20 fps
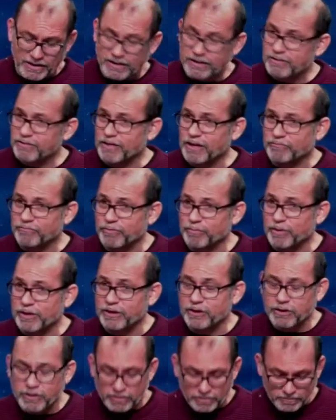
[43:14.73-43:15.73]
Sound
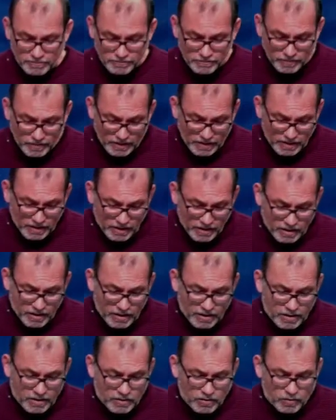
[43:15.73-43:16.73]
familiar?
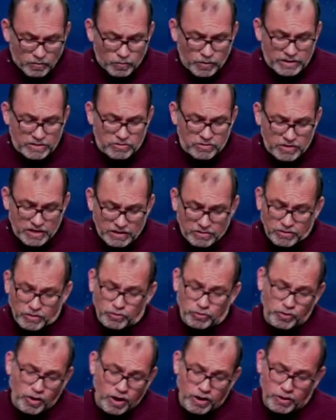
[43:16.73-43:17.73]
When
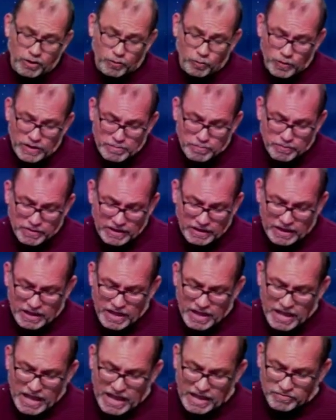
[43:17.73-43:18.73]
Jesus saw her weeping
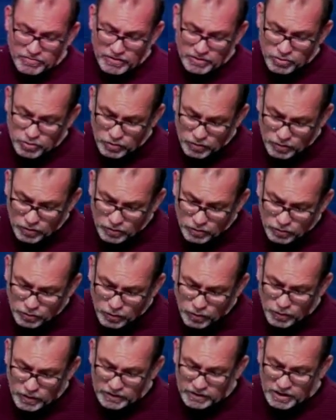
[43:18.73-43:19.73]
and the Jews
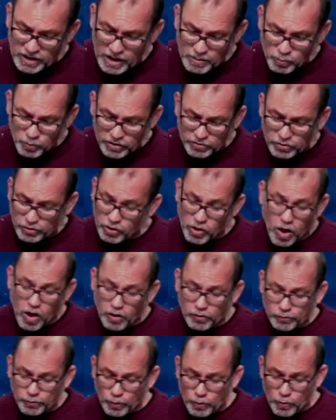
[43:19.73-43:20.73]
who had come with her
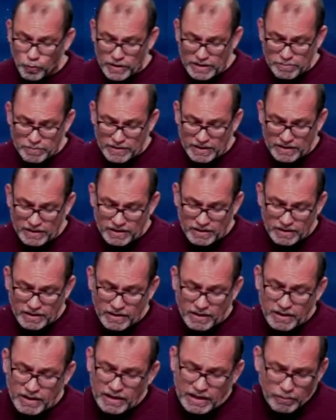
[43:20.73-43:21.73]
also weeping,
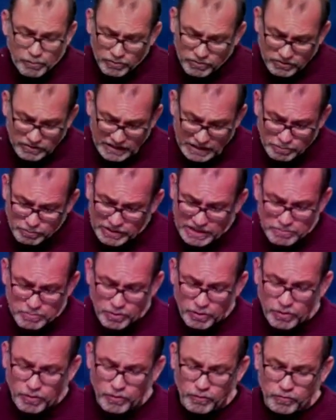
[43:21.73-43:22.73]
he was deeply
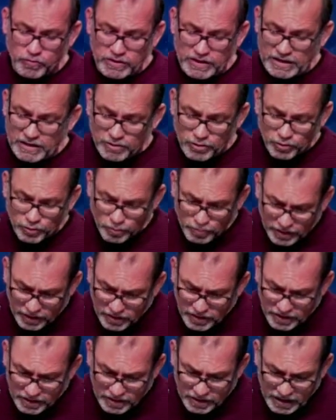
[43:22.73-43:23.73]
moved in his
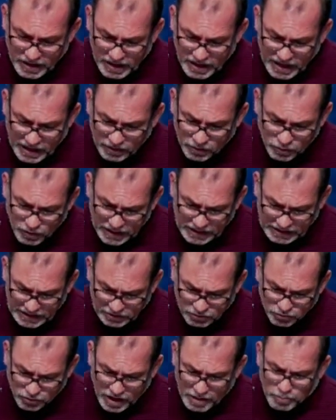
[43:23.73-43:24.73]
spirit and greatly
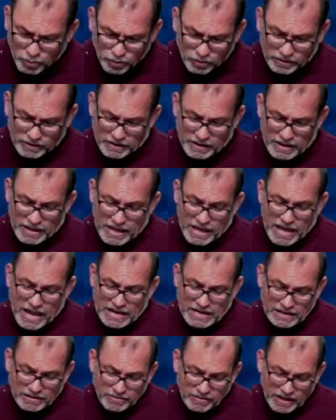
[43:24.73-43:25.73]
troubled. And
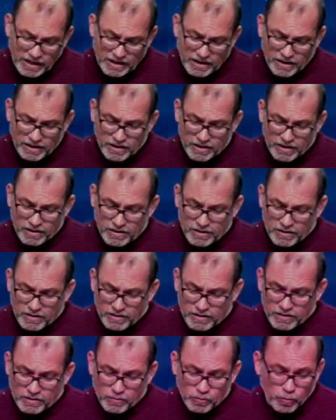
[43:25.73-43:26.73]
he said,
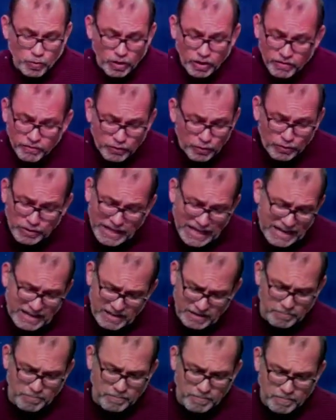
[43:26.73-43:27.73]
Where have you laid
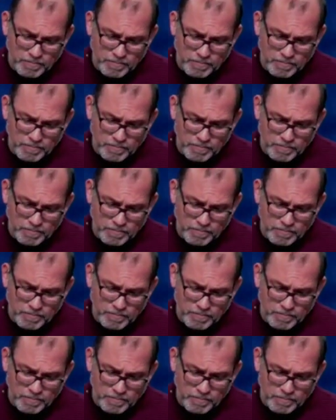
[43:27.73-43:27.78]
him?